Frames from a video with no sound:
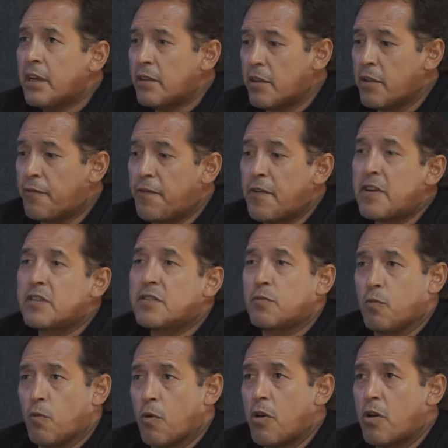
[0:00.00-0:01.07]
the first
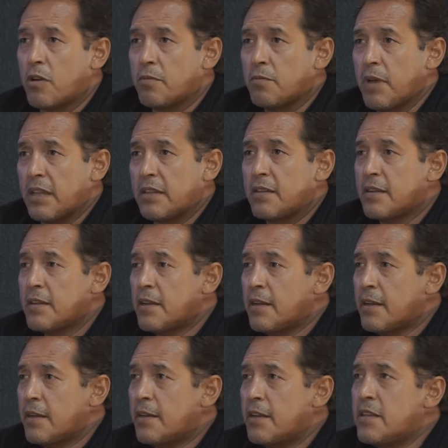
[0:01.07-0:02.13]
world, but
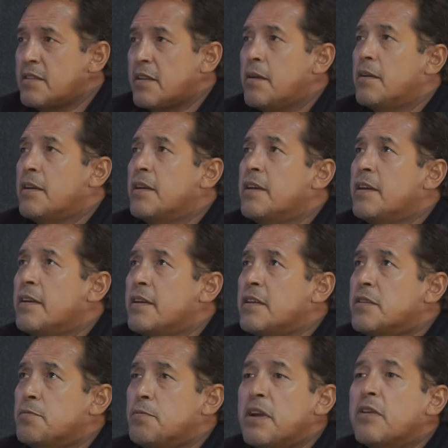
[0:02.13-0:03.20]

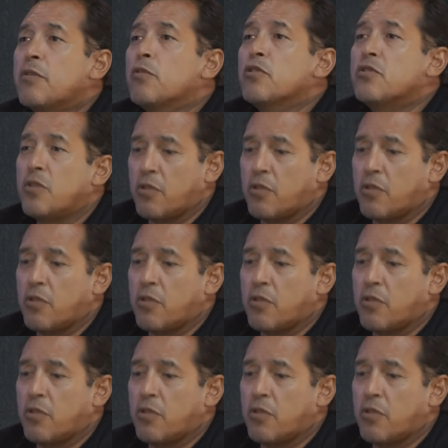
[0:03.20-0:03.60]
it's very good